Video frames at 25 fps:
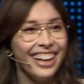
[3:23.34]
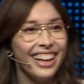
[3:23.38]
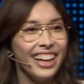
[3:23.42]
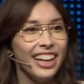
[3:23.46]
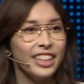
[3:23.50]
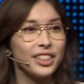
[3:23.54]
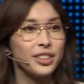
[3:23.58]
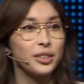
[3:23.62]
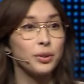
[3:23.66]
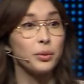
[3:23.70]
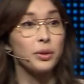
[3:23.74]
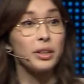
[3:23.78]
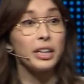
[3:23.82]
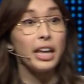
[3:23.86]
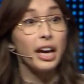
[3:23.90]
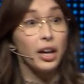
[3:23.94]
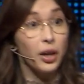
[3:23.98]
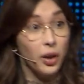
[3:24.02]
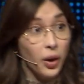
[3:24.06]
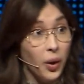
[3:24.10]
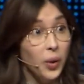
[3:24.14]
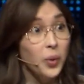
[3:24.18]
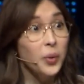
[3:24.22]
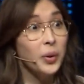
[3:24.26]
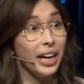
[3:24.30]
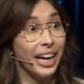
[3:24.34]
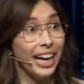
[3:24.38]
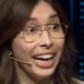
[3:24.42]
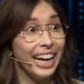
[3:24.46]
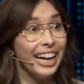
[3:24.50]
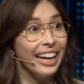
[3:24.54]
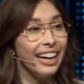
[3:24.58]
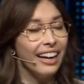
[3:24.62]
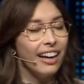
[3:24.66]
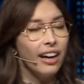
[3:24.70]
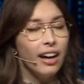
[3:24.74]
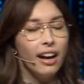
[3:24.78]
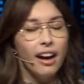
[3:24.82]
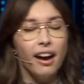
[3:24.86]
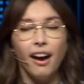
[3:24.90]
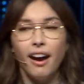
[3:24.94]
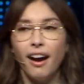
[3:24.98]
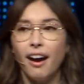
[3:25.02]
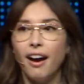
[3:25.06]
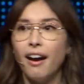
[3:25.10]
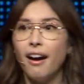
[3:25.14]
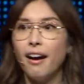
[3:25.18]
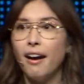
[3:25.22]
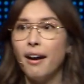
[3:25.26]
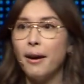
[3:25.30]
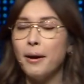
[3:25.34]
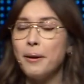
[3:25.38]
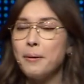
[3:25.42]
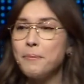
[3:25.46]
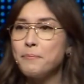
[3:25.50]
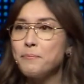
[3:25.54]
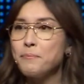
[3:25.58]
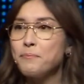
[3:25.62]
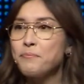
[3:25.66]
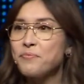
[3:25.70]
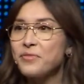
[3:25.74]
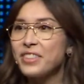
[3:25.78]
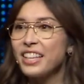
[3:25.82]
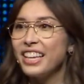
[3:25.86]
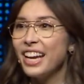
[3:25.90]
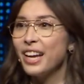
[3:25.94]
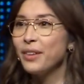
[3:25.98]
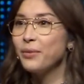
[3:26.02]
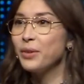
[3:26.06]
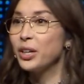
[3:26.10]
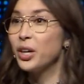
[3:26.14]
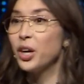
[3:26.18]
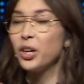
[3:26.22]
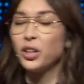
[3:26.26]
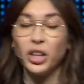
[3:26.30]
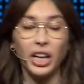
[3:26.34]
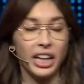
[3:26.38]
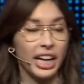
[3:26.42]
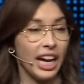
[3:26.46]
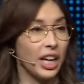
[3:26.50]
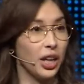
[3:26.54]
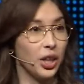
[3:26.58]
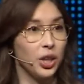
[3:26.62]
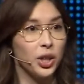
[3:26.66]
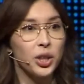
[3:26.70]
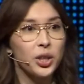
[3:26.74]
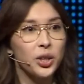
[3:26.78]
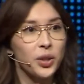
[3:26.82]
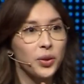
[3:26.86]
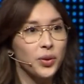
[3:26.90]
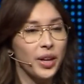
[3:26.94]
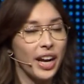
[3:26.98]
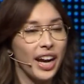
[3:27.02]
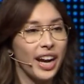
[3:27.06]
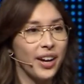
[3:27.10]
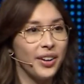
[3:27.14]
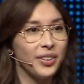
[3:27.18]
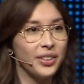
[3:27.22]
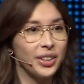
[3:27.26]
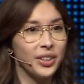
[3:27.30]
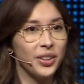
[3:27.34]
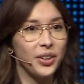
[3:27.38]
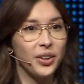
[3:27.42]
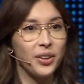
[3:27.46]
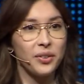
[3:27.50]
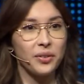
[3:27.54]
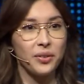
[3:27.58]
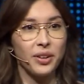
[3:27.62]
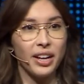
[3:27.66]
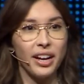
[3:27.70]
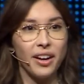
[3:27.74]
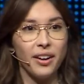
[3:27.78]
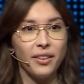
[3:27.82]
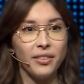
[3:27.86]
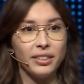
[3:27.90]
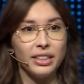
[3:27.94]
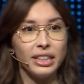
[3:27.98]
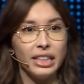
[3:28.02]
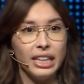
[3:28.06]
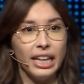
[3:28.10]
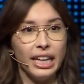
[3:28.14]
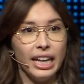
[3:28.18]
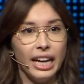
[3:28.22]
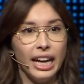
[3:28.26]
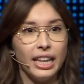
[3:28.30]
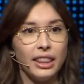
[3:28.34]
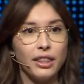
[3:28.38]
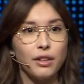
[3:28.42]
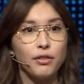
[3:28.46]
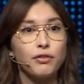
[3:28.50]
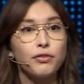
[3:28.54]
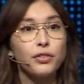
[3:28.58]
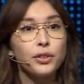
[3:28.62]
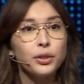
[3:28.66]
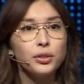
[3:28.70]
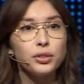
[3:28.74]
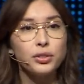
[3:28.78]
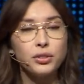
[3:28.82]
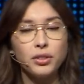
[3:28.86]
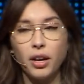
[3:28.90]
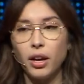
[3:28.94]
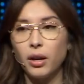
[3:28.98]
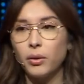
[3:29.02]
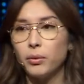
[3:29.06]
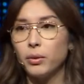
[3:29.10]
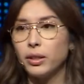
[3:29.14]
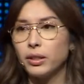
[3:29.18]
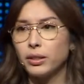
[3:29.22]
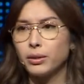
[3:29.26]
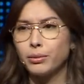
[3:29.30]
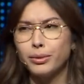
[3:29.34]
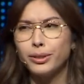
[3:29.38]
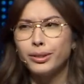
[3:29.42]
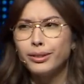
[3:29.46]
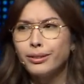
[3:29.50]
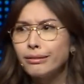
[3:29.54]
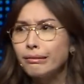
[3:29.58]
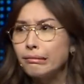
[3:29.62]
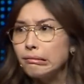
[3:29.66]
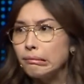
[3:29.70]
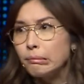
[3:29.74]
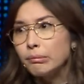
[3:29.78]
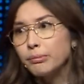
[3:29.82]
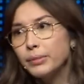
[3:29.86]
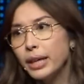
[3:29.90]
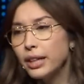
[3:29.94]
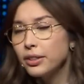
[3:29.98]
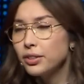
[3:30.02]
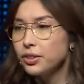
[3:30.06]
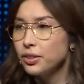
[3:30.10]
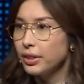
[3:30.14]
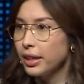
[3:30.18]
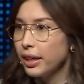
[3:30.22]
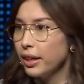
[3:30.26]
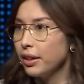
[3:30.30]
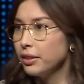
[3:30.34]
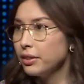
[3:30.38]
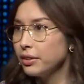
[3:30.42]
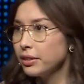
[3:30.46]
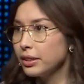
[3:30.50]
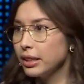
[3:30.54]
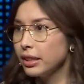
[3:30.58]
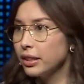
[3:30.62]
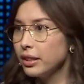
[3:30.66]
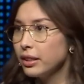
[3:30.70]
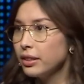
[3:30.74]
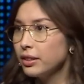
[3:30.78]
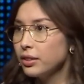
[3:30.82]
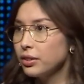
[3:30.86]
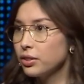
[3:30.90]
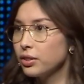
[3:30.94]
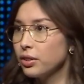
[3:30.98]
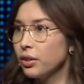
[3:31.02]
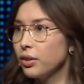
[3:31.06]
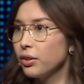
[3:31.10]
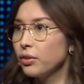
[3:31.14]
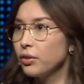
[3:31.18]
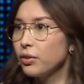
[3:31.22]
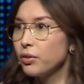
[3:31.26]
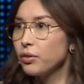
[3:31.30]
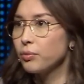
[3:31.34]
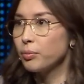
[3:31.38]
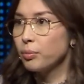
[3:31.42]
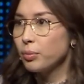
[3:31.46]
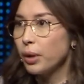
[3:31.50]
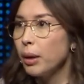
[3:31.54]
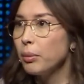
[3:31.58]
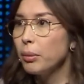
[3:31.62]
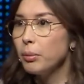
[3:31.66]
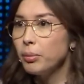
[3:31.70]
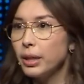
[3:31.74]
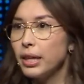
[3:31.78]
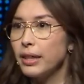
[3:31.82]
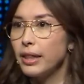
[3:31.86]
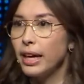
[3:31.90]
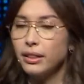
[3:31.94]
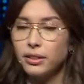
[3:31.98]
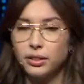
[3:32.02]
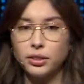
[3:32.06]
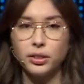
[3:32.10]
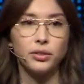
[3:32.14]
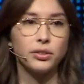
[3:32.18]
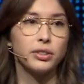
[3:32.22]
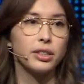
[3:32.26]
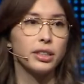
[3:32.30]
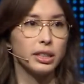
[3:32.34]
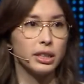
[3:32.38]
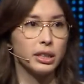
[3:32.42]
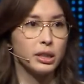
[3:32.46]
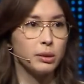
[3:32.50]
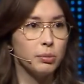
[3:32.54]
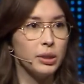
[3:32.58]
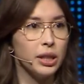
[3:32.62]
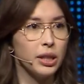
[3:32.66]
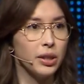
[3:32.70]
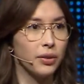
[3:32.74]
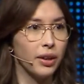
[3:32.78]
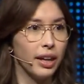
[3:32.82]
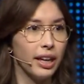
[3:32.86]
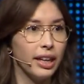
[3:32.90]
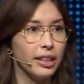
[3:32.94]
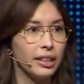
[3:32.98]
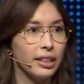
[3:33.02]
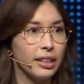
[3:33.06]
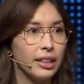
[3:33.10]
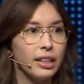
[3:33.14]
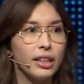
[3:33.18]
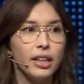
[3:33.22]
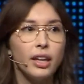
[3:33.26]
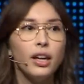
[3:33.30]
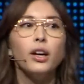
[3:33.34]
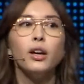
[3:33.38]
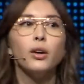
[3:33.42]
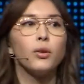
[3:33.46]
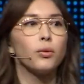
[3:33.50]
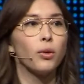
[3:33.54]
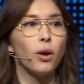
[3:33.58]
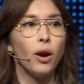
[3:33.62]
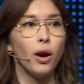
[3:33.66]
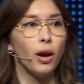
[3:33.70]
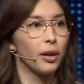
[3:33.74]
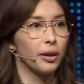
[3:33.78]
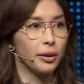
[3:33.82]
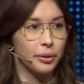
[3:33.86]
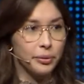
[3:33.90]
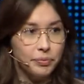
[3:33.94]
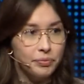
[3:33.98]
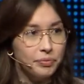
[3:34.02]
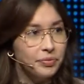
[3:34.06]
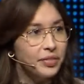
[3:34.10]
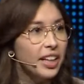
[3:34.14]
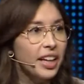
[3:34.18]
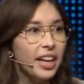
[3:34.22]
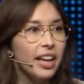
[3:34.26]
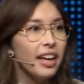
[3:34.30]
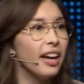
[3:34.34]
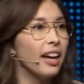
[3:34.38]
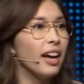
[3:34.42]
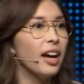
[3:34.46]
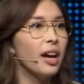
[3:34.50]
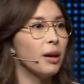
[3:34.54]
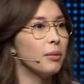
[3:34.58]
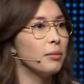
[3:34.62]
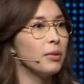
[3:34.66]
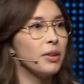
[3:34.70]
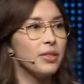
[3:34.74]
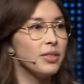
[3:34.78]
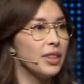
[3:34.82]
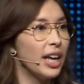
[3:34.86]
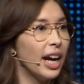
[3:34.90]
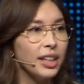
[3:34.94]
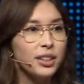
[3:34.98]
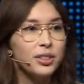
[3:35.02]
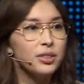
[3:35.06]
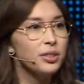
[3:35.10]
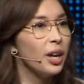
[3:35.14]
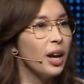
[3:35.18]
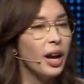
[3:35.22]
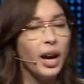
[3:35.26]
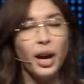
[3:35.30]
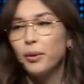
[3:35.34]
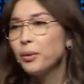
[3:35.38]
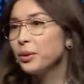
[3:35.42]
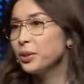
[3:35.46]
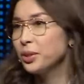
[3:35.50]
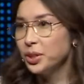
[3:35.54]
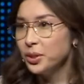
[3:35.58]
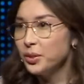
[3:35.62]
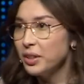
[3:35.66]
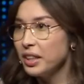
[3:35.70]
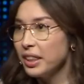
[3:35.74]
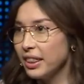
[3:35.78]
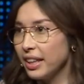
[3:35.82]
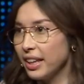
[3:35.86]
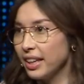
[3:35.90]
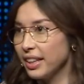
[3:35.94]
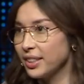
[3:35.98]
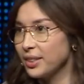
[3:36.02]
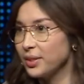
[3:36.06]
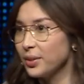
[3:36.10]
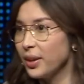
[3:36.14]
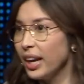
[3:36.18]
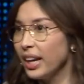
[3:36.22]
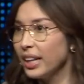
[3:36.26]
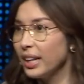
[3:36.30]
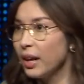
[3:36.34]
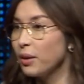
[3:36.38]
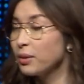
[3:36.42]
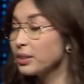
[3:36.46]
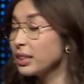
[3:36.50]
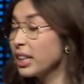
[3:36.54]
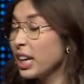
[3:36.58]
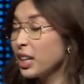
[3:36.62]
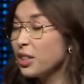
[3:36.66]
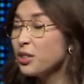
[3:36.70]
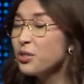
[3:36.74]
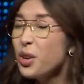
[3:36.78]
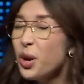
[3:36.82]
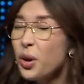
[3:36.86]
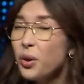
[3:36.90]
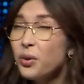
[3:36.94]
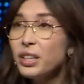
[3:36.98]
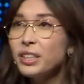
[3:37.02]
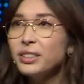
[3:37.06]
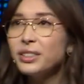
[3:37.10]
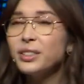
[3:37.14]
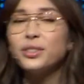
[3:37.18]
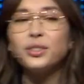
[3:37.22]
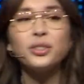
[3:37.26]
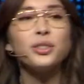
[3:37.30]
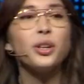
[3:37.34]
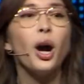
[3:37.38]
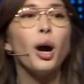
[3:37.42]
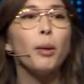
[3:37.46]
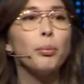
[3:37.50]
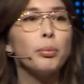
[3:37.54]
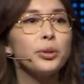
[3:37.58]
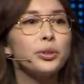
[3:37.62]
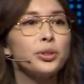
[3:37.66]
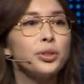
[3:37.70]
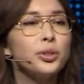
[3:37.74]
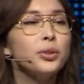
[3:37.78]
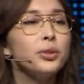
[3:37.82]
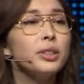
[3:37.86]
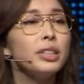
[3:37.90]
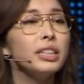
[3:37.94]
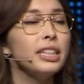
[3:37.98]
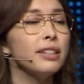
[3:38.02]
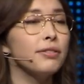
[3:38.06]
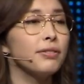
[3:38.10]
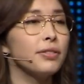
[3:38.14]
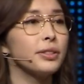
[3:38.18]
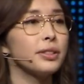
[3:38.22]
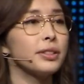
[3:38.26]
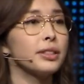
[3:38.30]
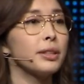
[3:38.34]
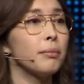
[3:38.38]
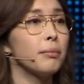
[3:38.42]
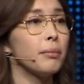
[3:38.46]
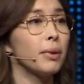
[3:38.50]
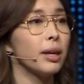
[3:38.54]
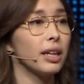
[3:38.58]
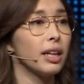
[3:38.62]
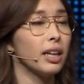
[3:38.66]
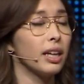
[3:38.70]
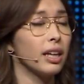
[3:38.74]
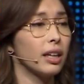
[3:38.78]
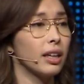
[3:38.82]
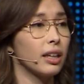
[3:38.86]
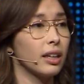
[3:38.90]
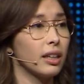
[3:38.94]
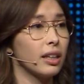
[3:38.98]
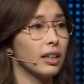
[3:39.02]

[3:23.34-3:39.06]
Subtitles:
And so we're like, okay. And we go, kind of look around and go around. And the first thought was, well, Pastor Cara's here, so probably that's who's going to speak, right? Wrong. That's not how we're doing things, right? I was like, no, this is an opportunity for somebody.